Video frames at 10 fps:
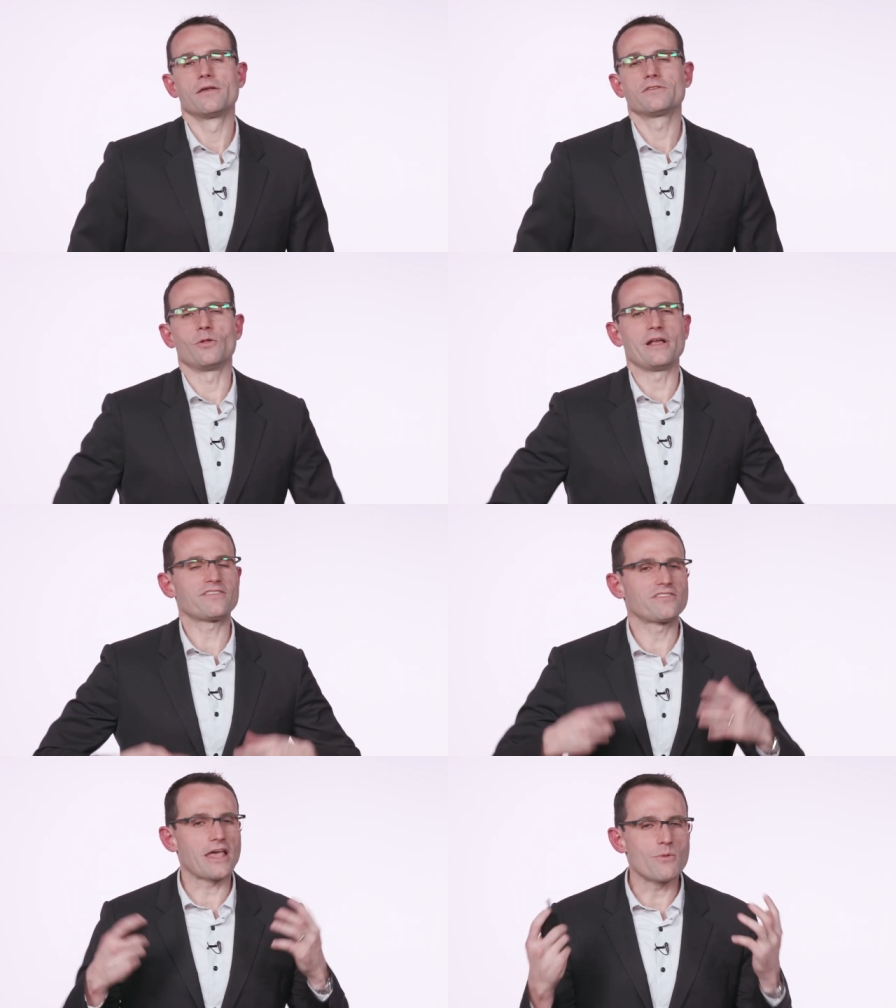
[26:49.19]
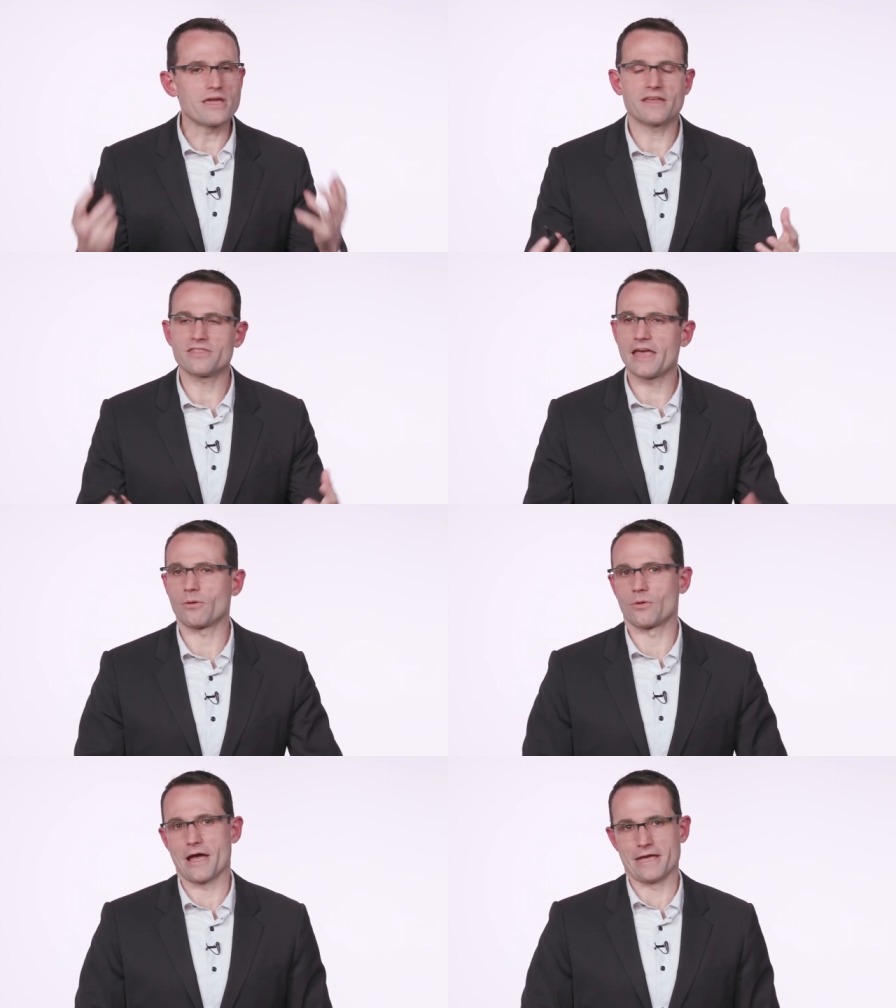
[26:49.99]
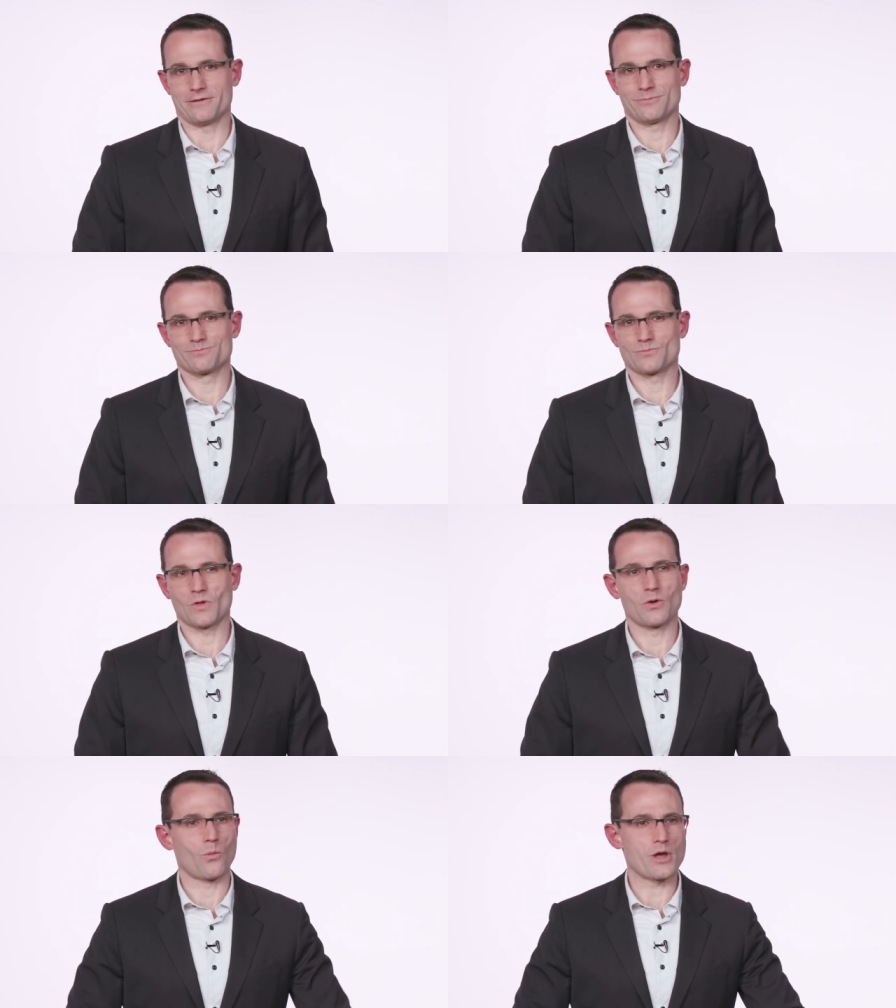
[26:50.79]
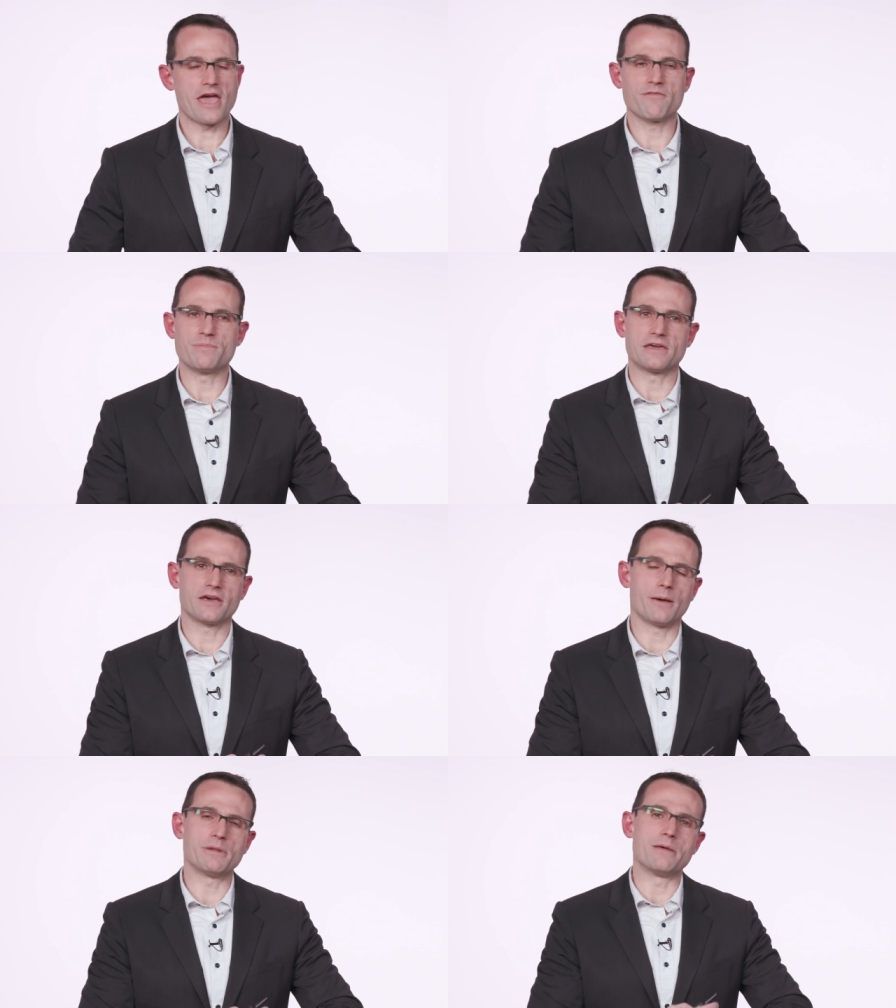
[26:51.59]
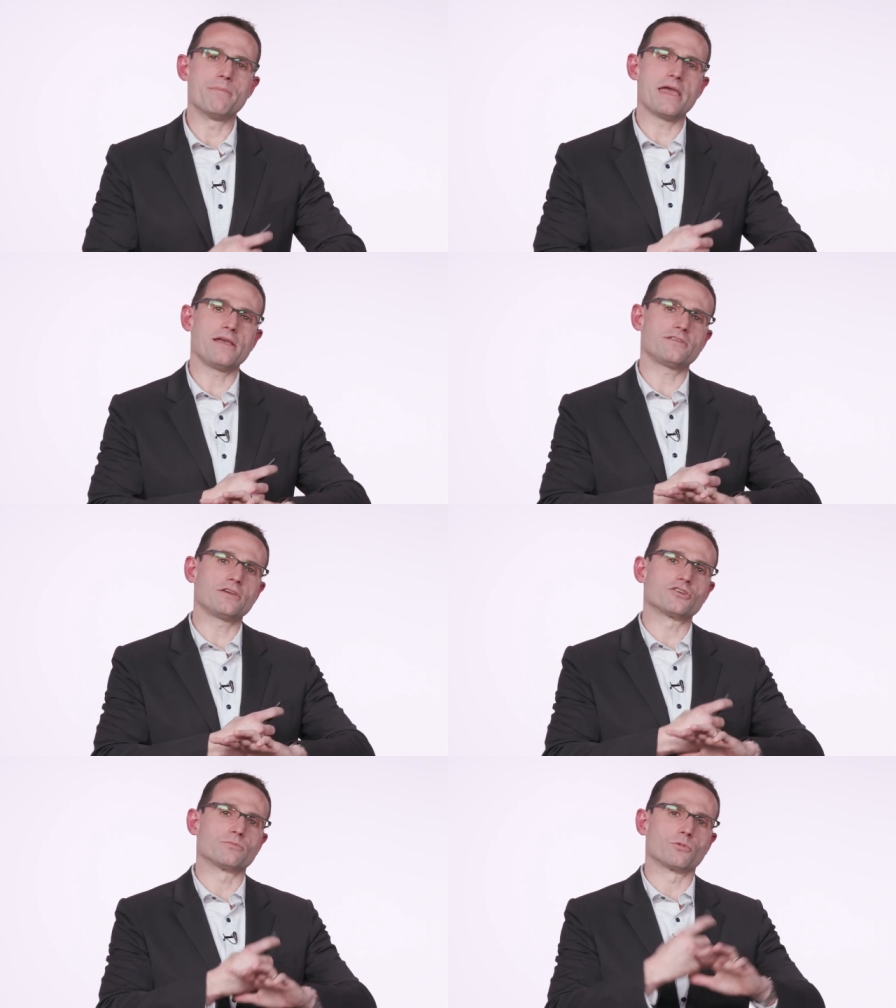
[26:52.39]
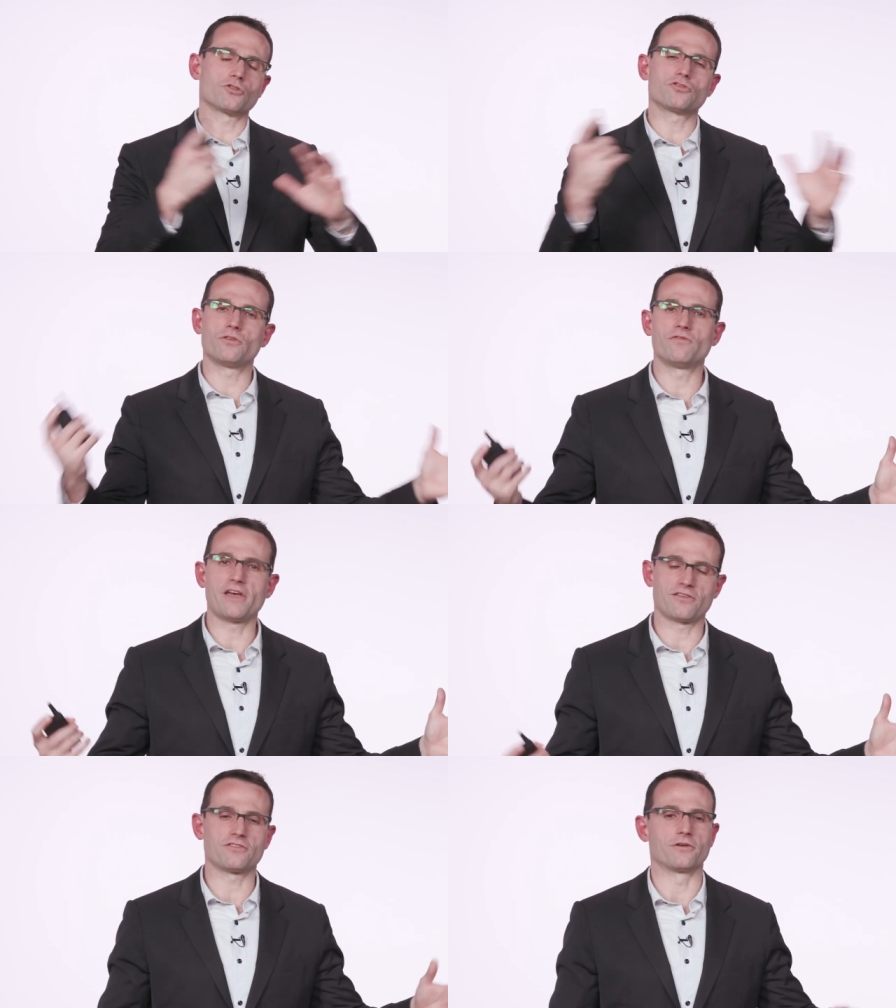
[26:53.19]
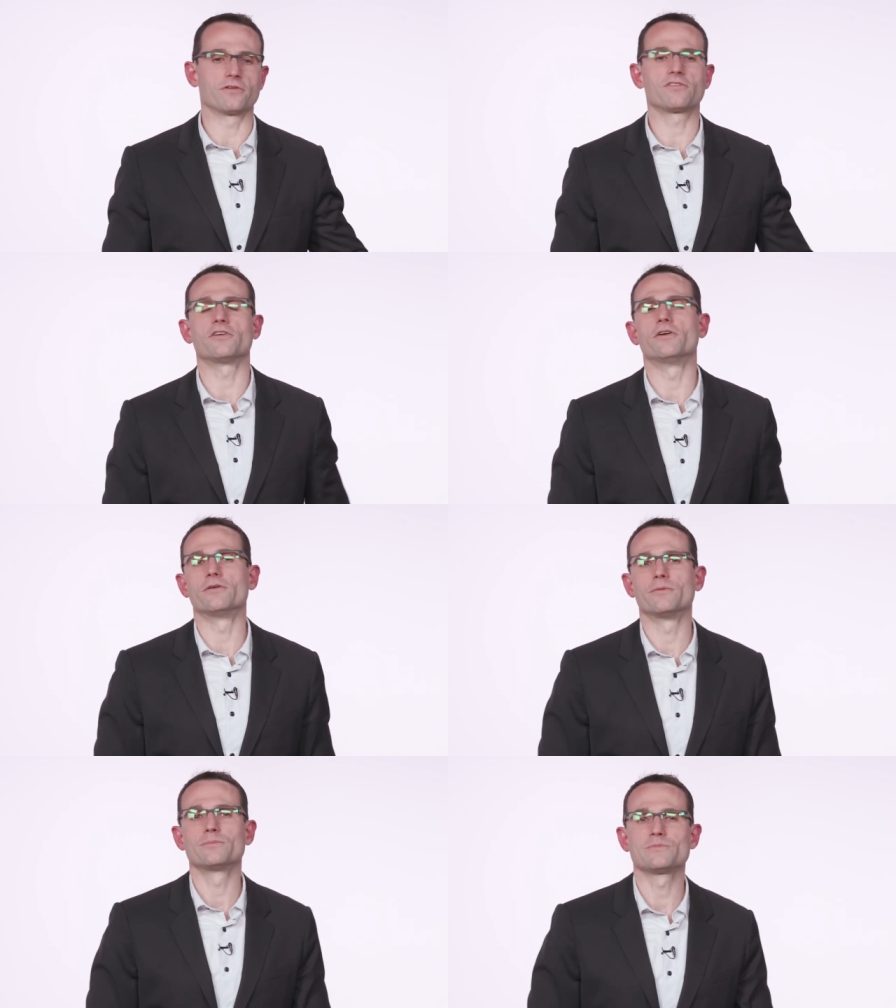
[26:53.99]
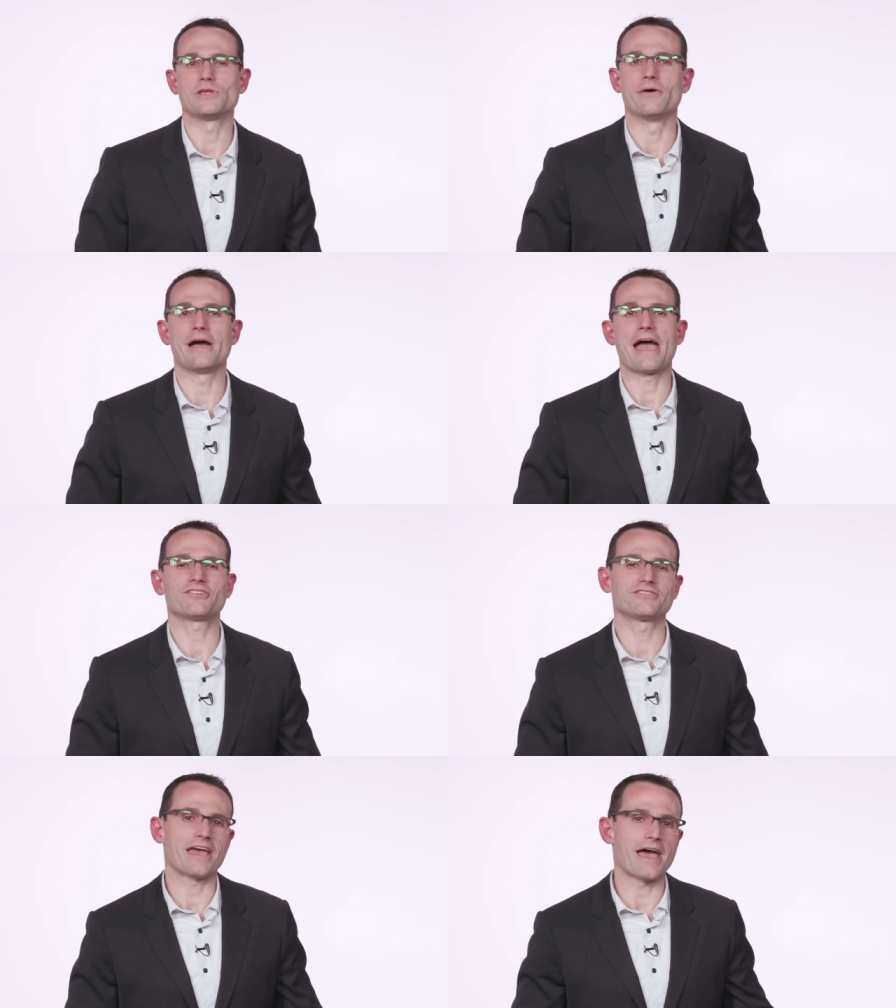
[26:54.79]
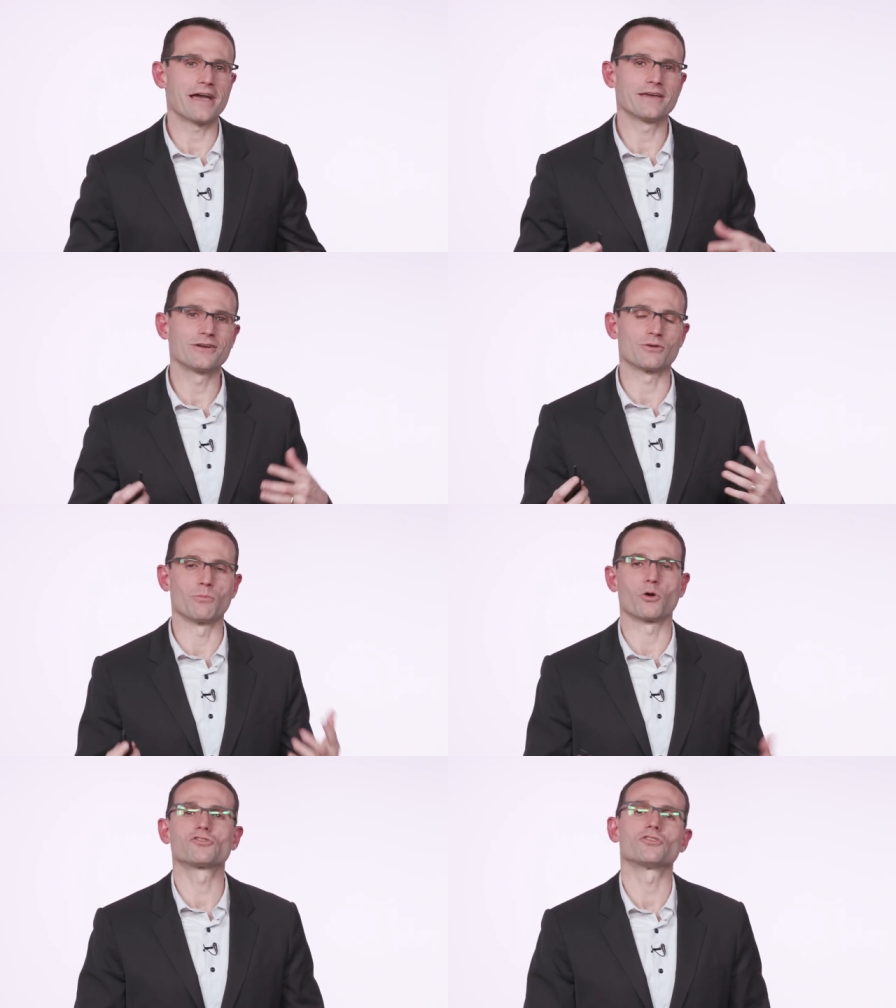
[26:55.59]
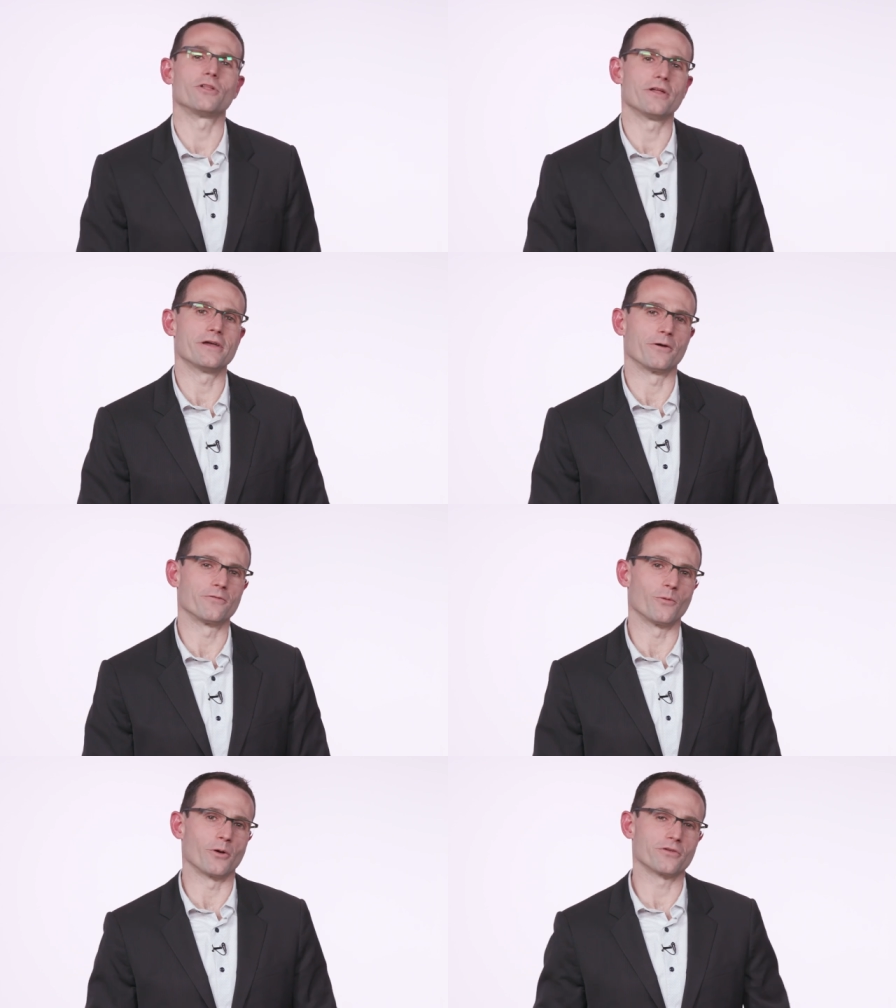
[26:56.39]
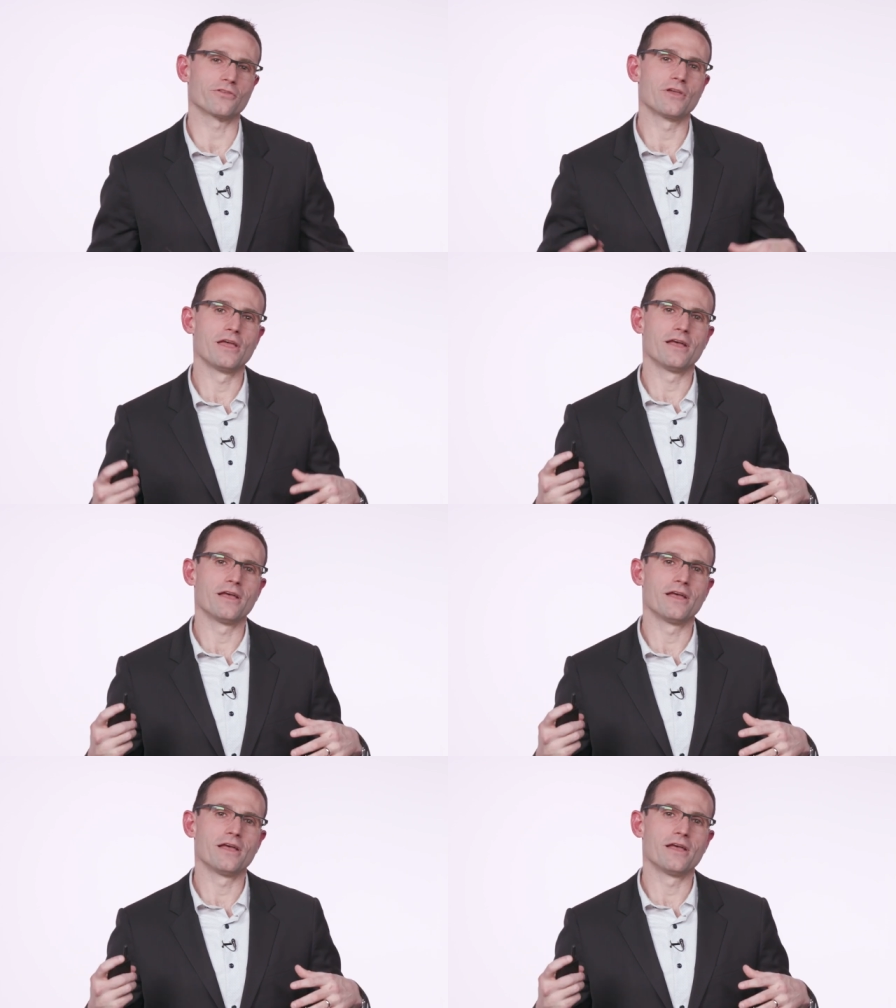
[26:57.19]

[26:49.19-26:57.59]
So let's say we get that right. We have become an amazing commercial investor. So, you know, hashtag commercial Air Force.